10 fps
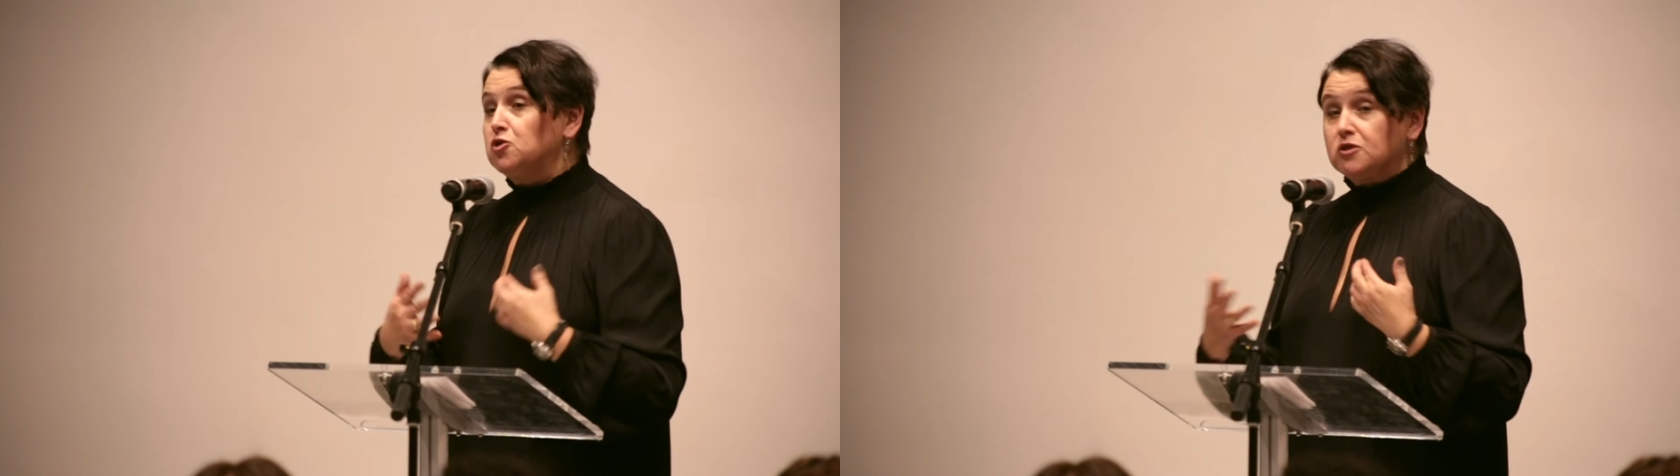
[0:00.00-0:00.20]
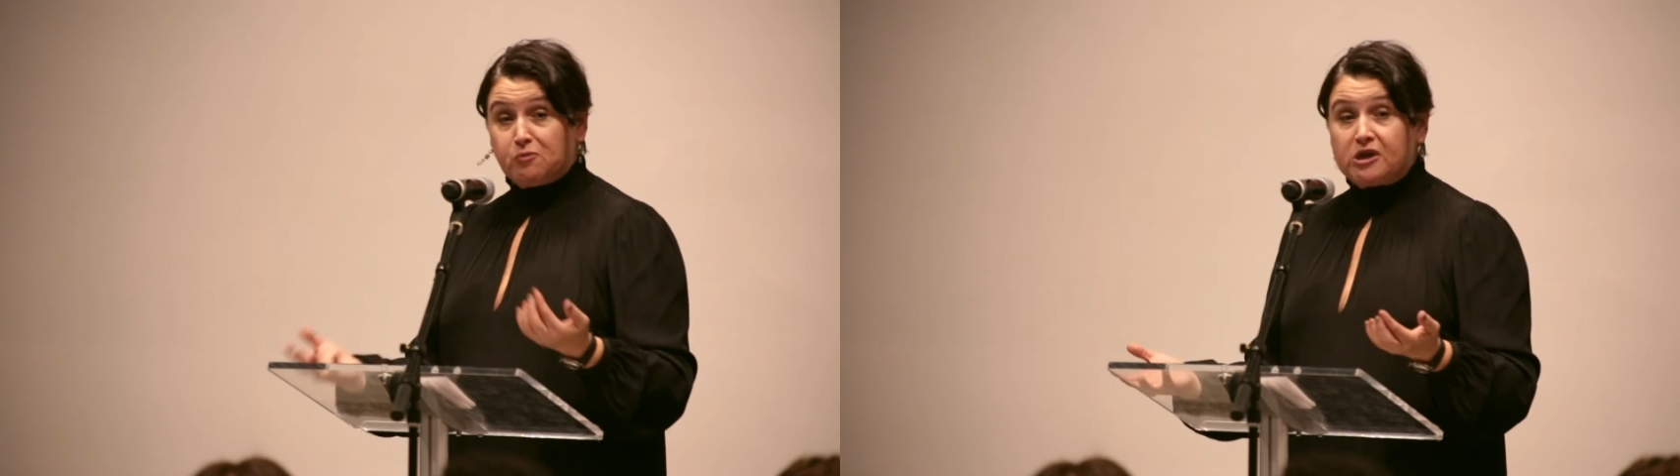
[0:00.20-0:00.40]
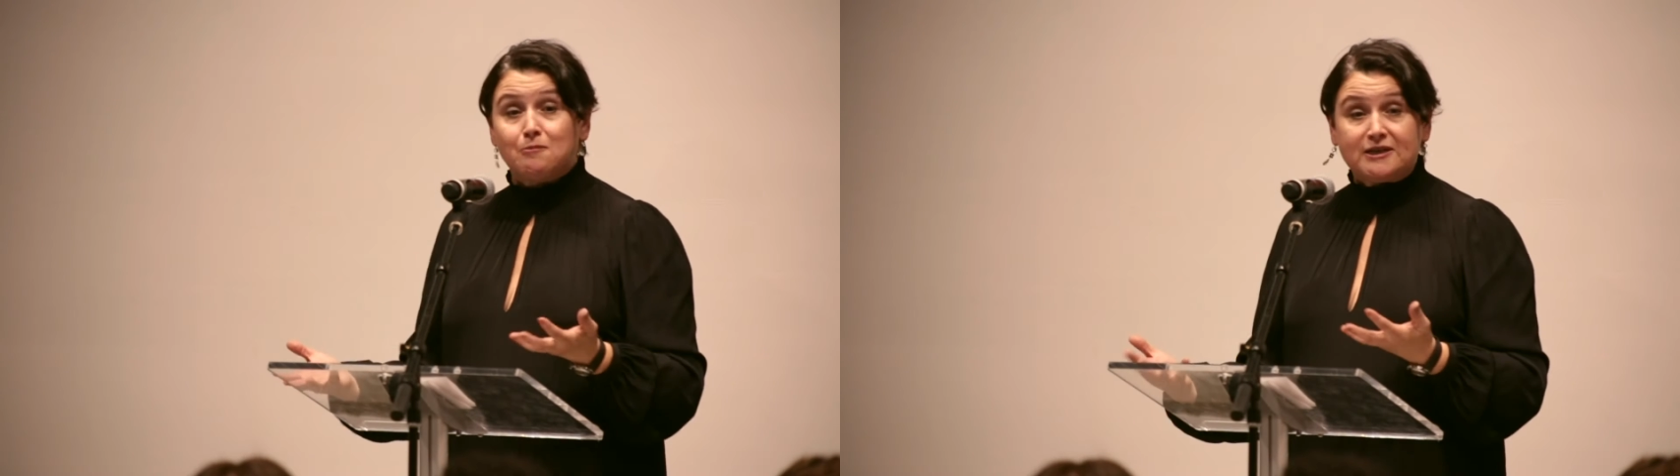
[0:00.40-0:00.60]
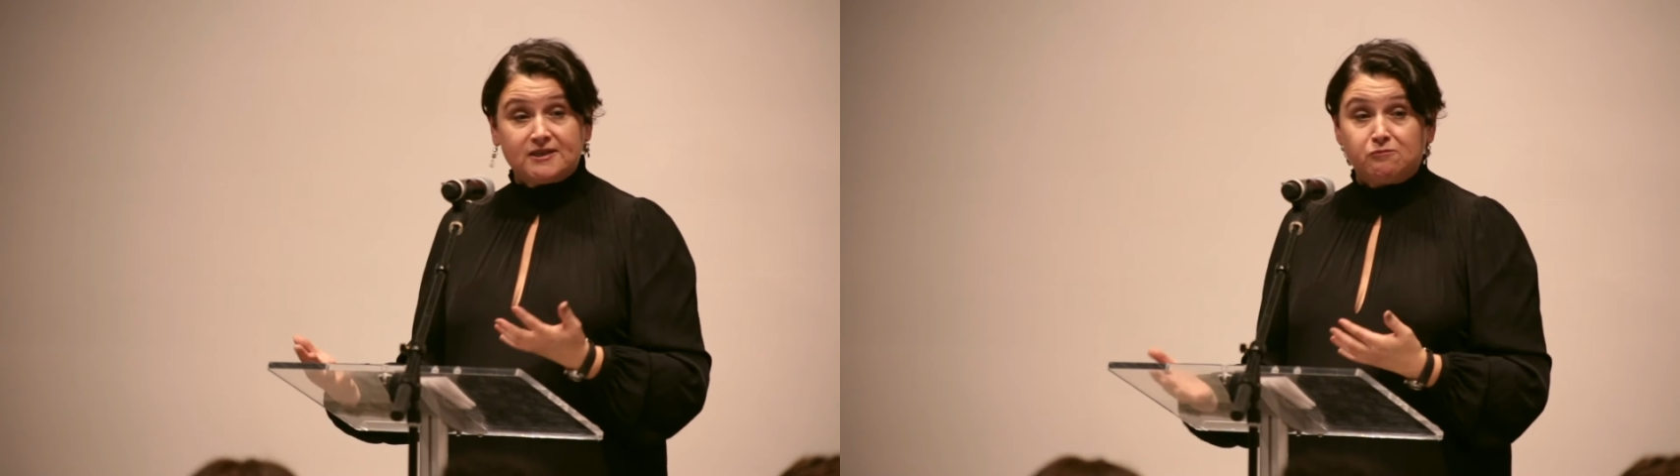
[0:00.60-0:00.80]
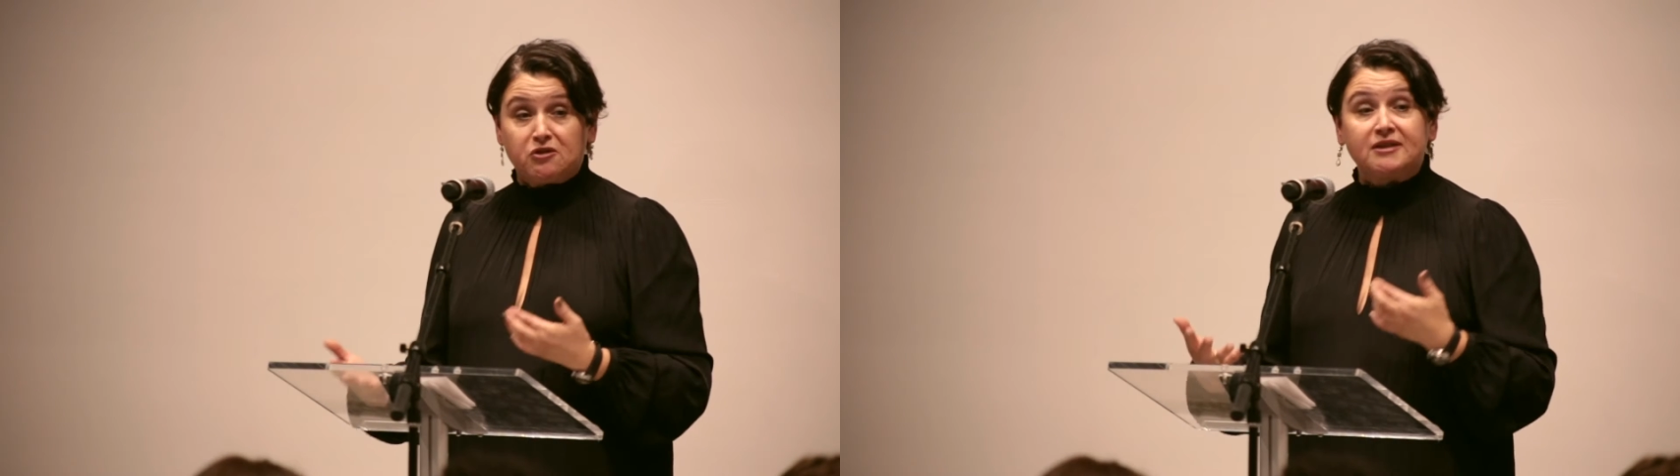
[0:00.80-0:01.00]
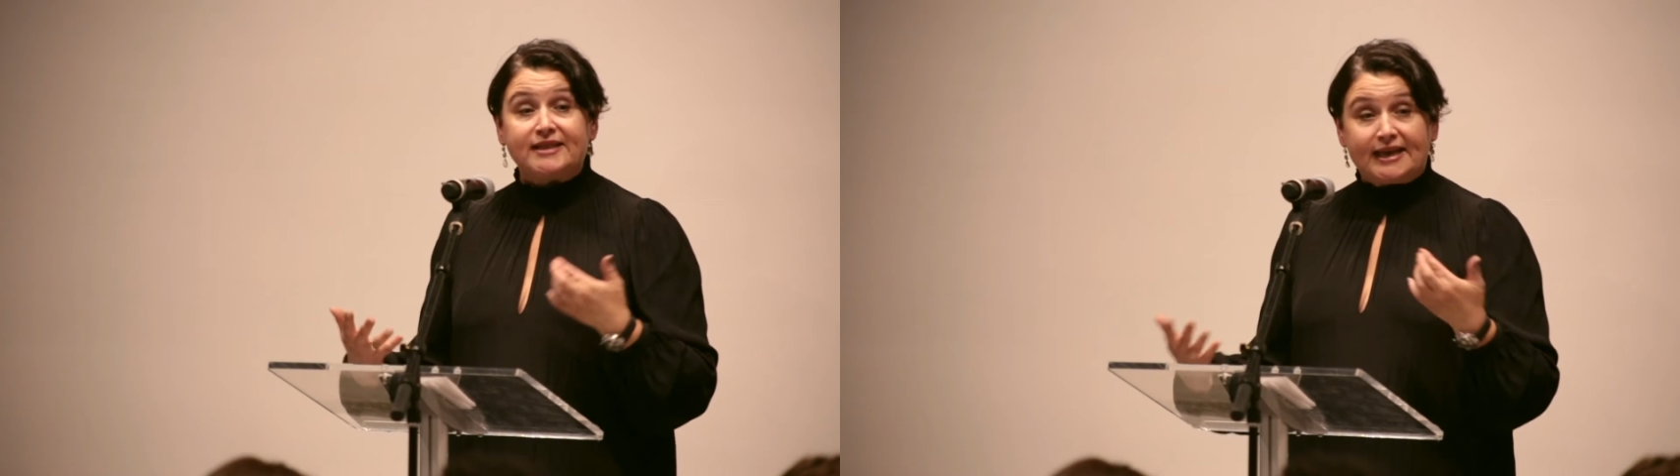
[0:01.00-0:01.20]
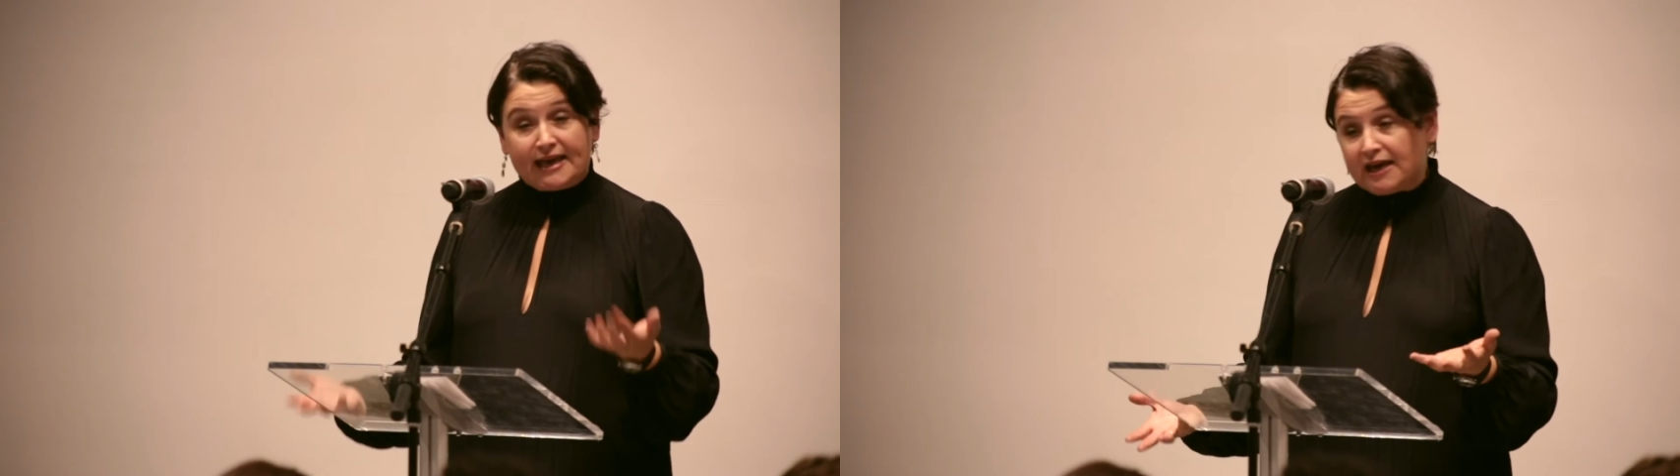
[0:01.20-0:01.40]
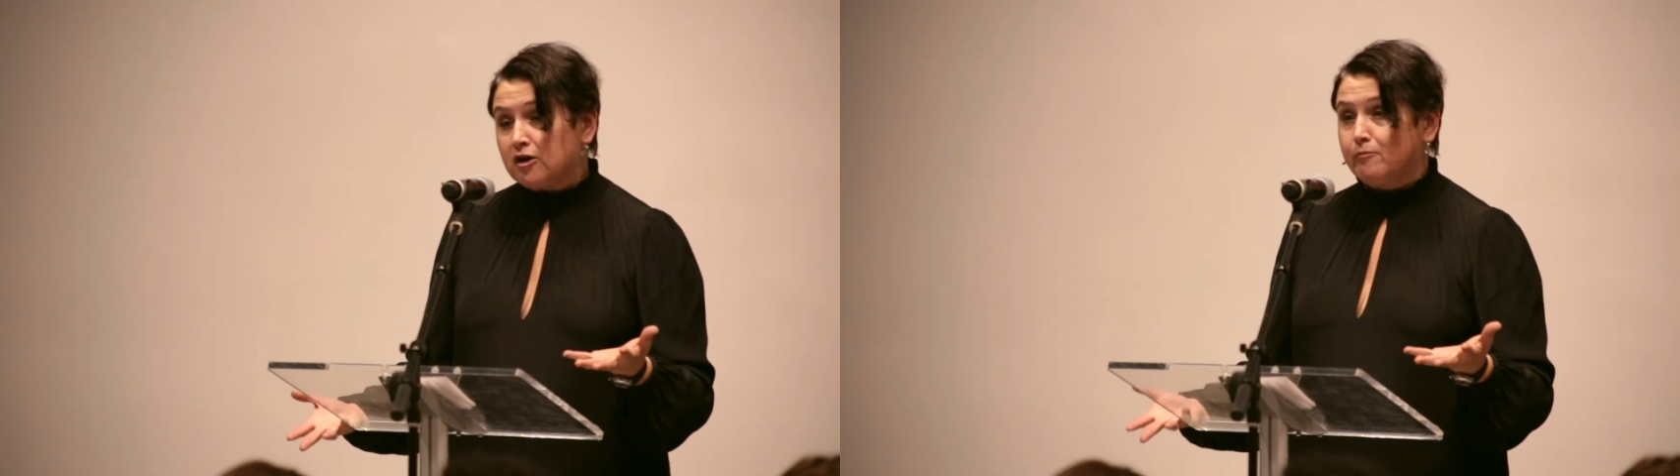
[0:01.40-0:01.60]
to speak about something that they
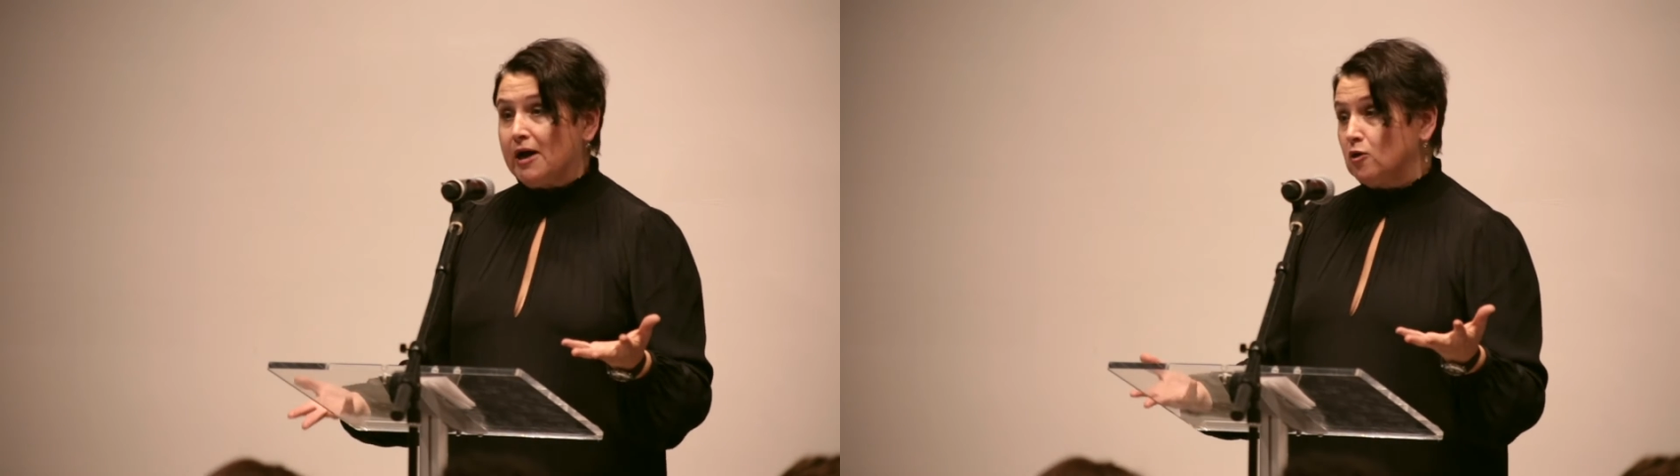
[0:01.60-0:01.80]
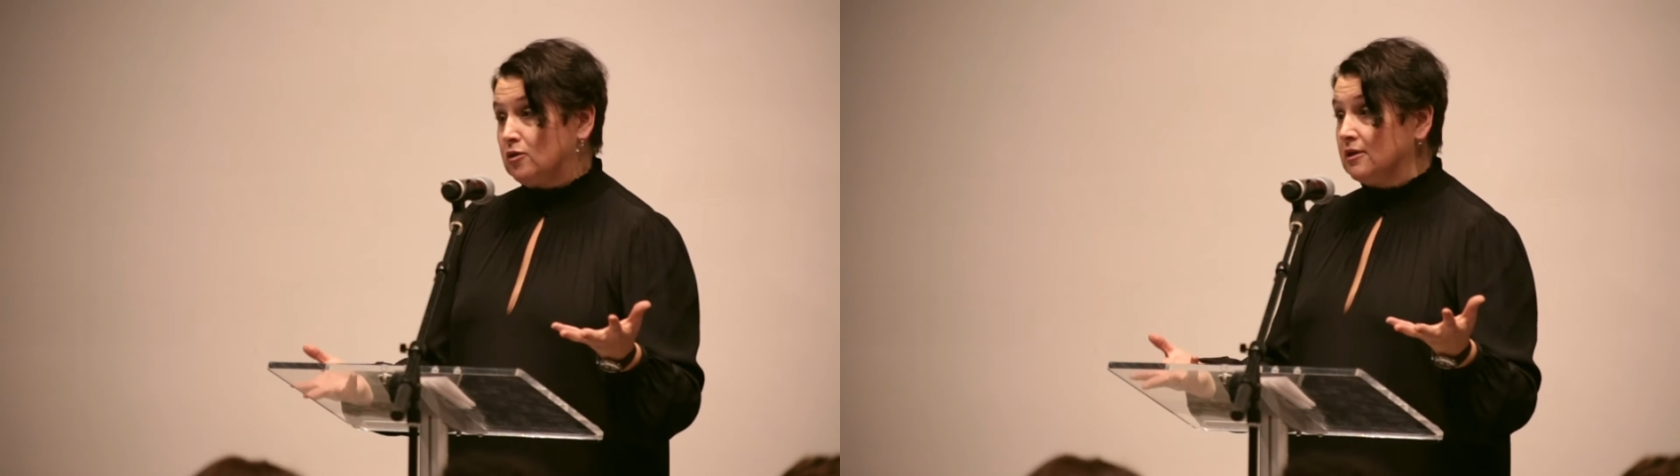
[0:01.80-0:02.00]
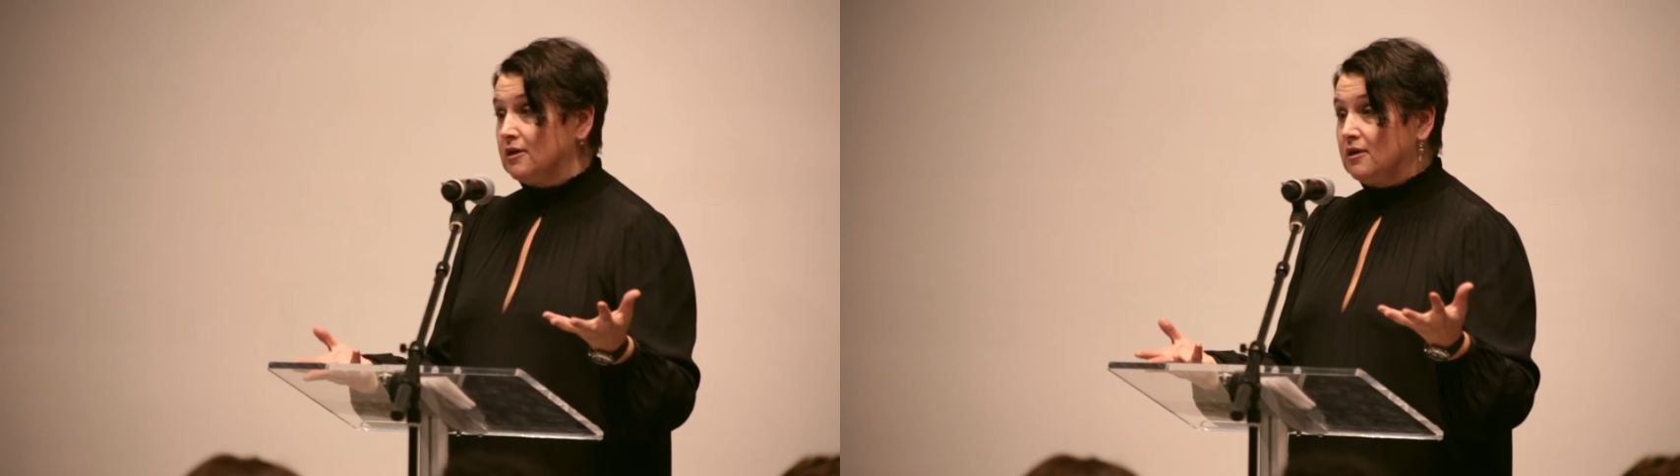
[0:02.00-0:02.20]
care about,